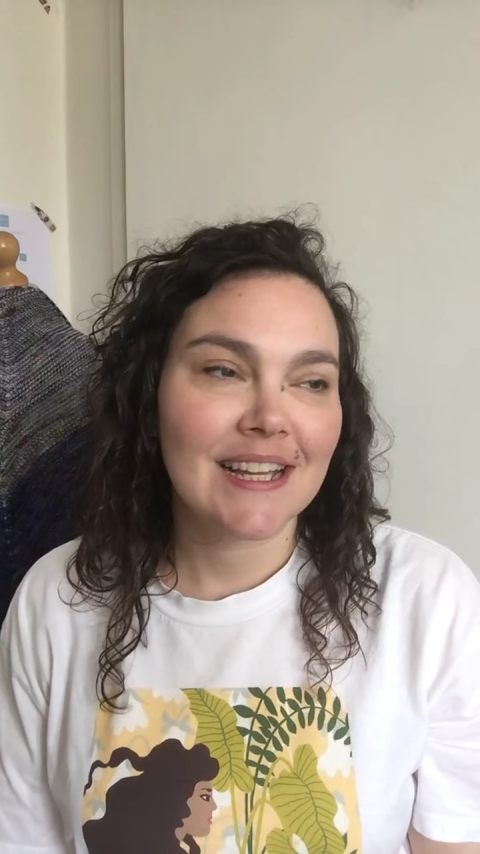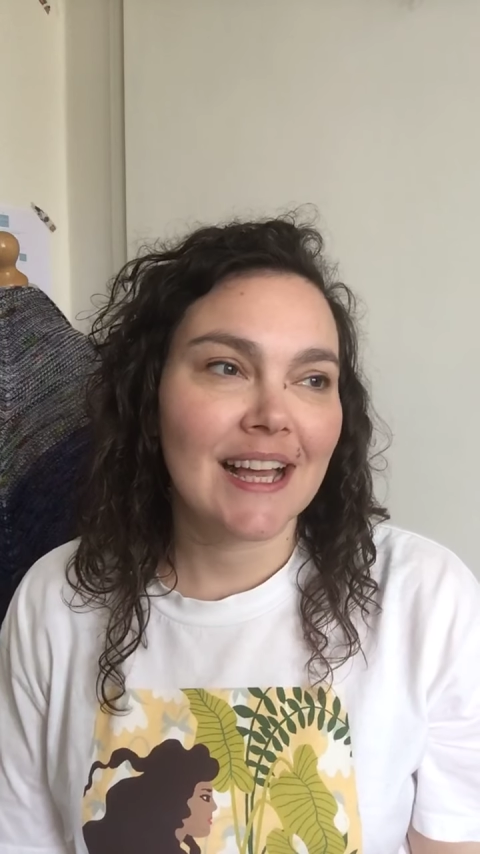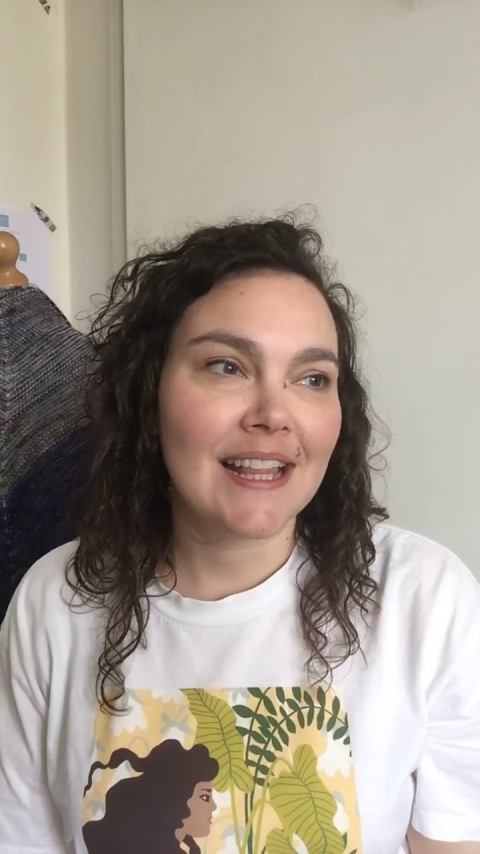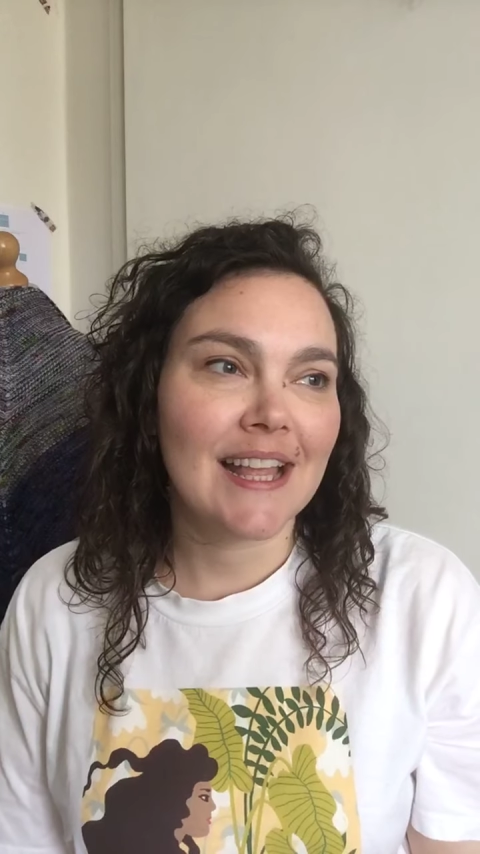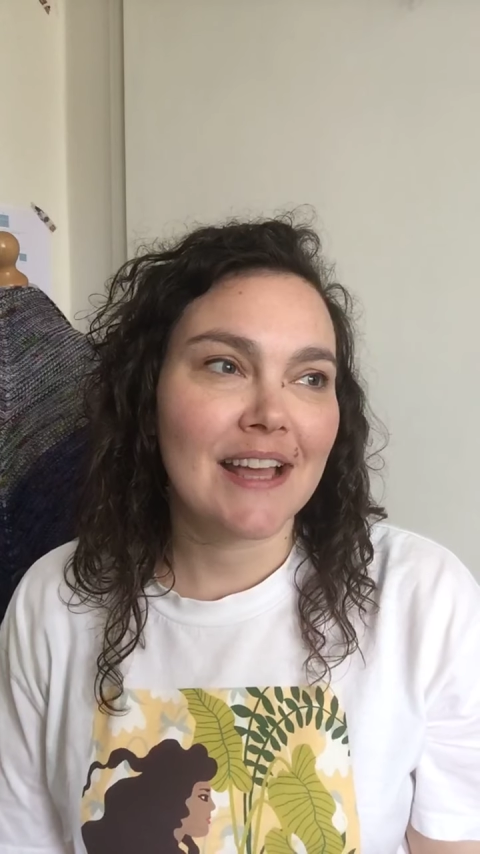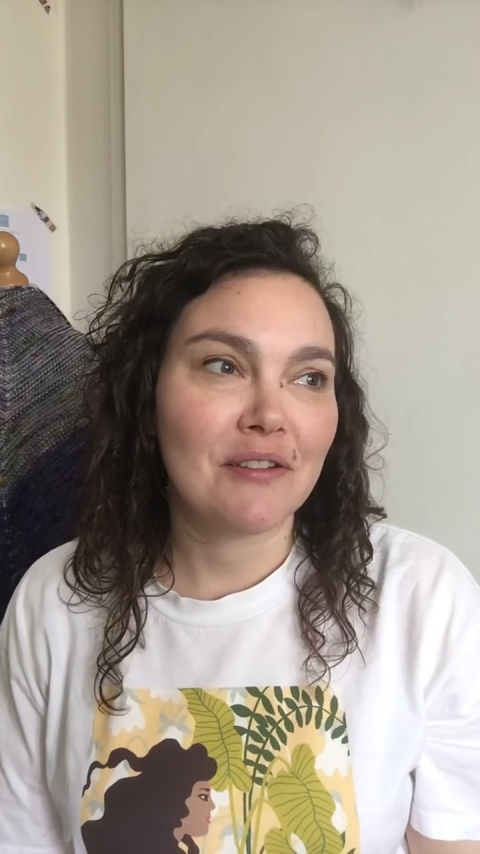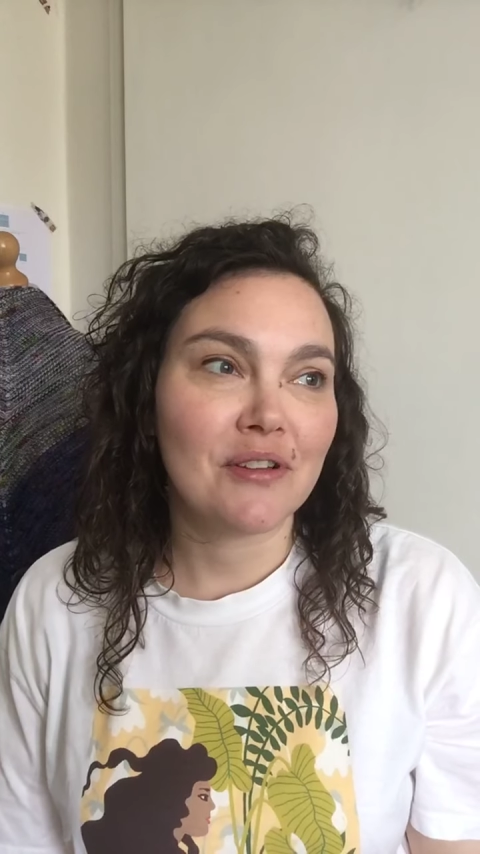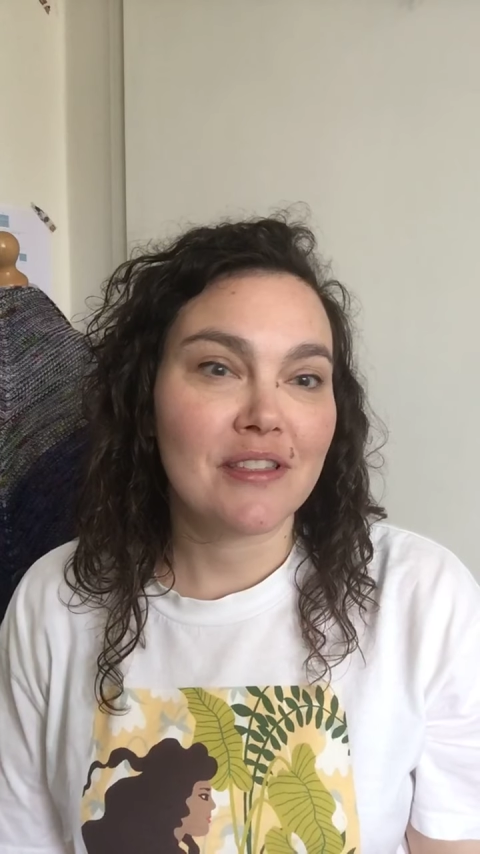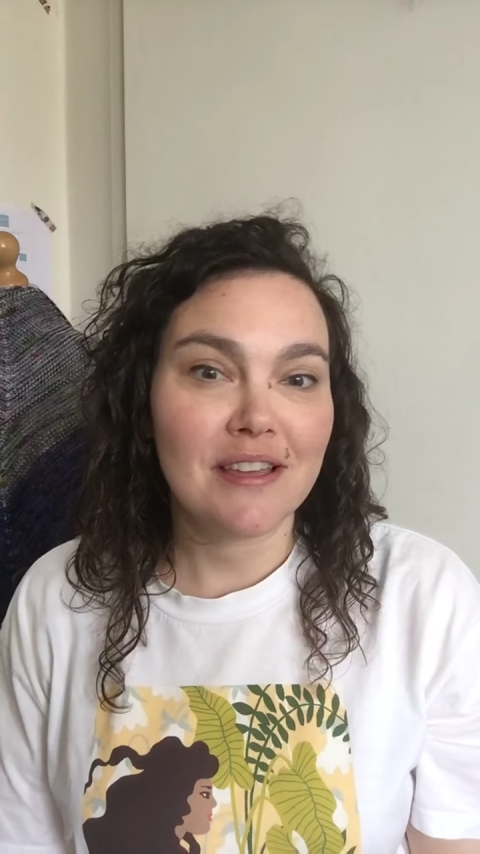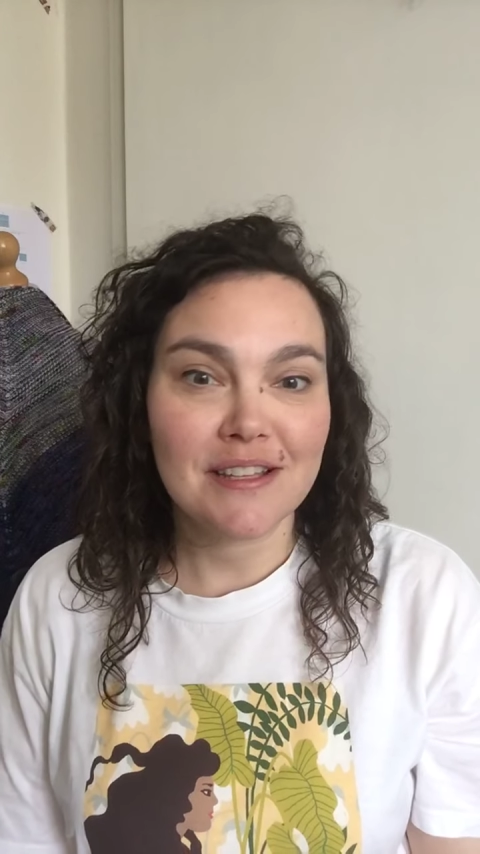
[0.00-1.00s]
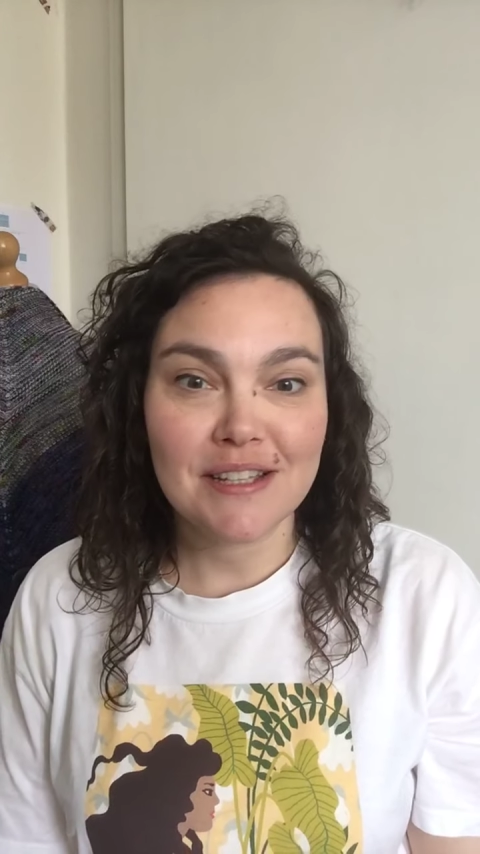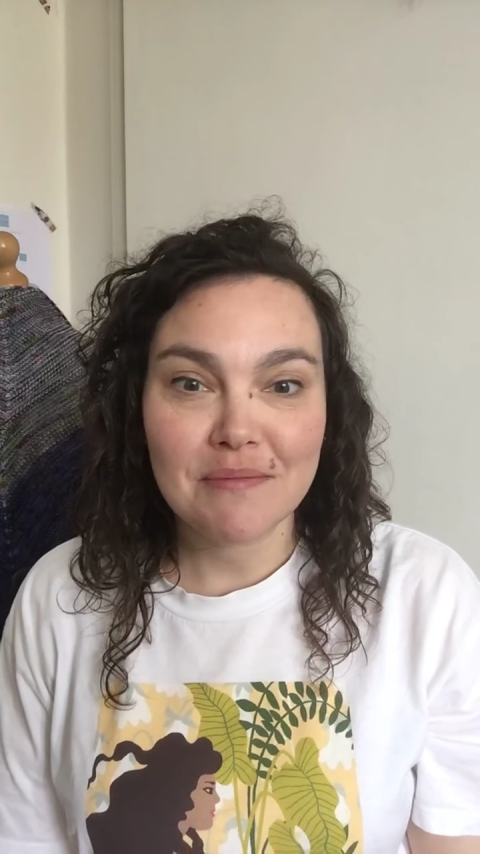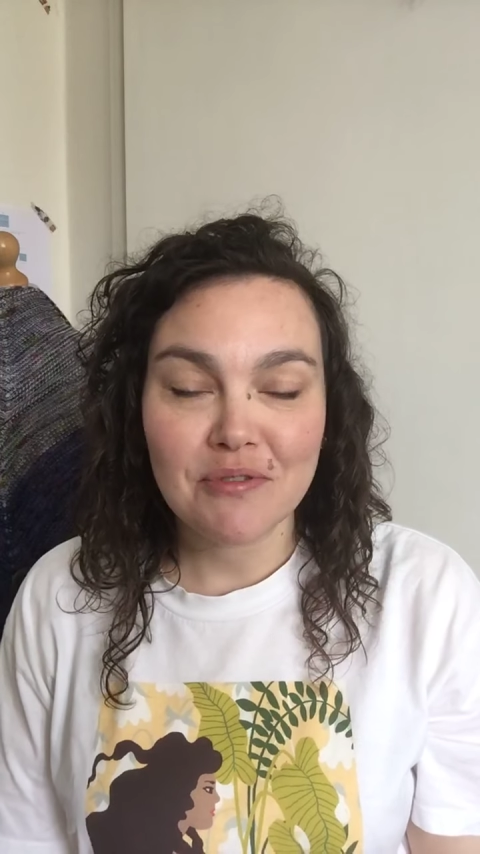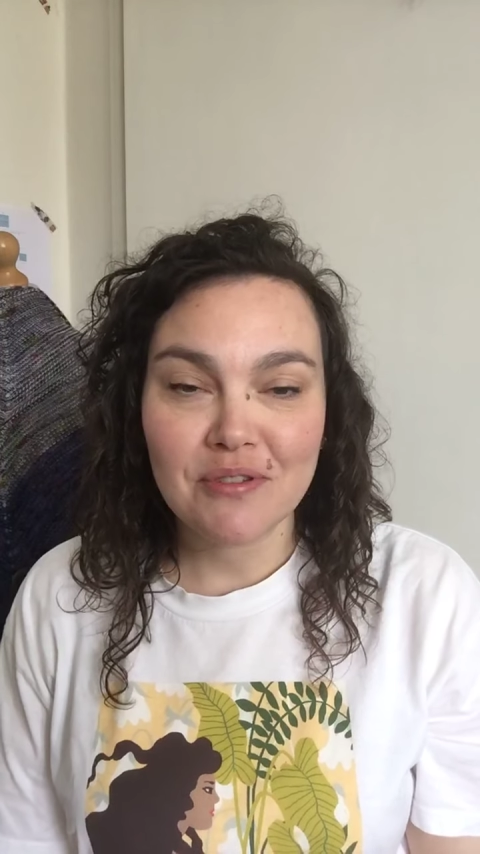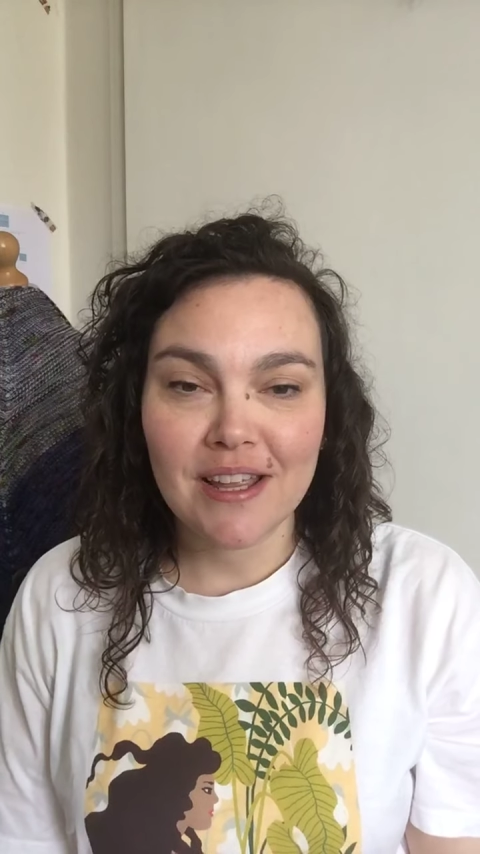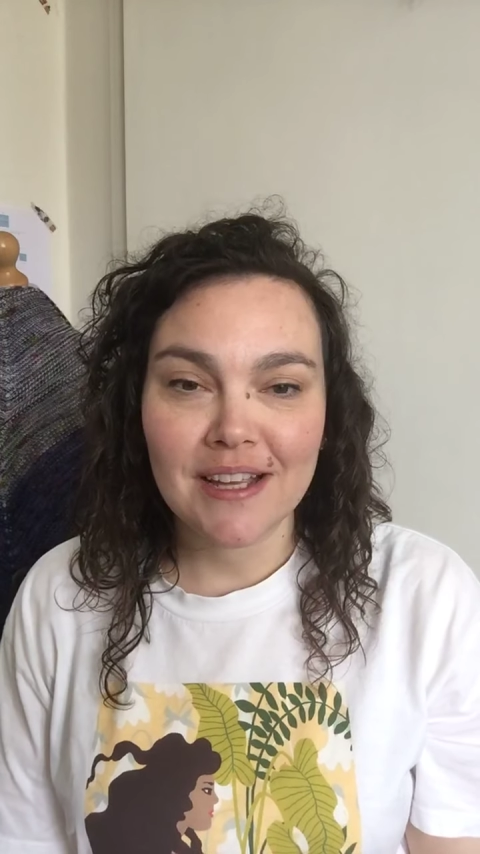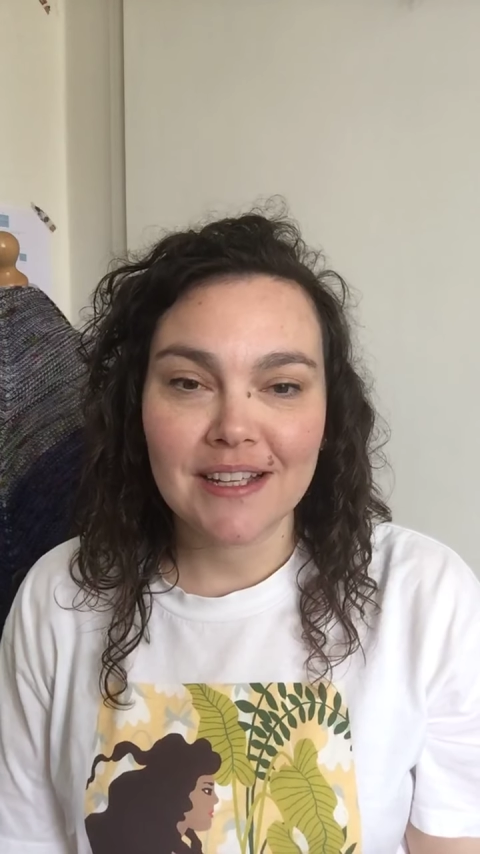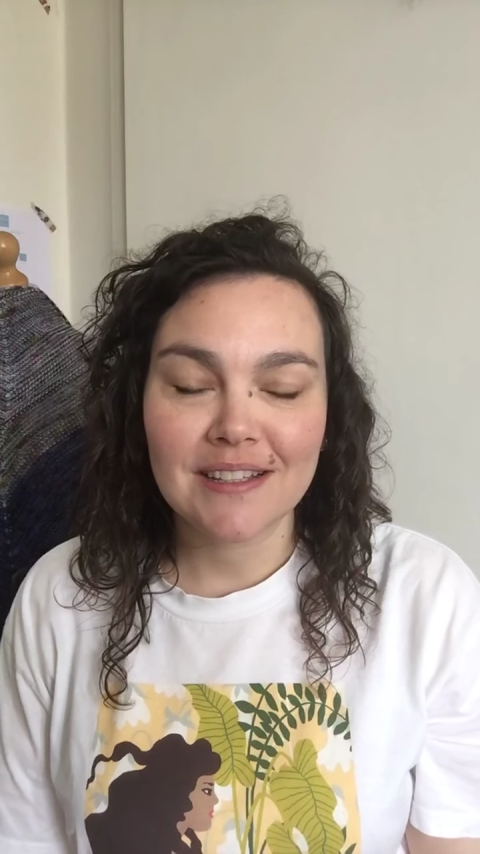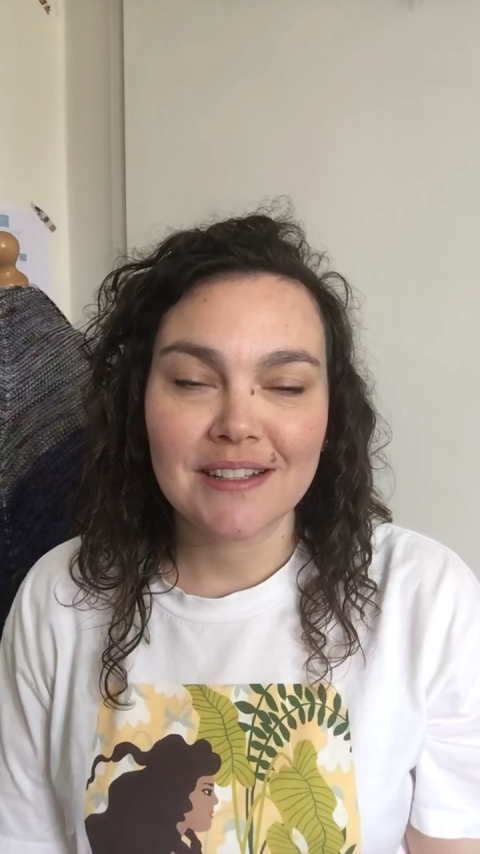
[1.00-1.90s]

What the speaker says: And then on a Thursday morning,